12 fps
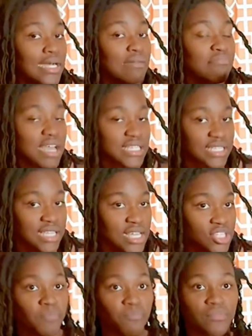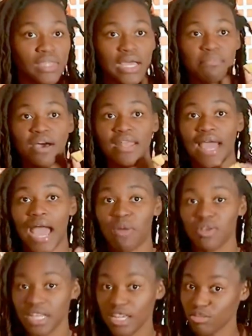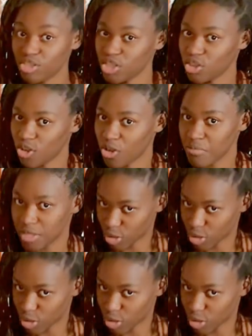a message. About an hour later, she called me.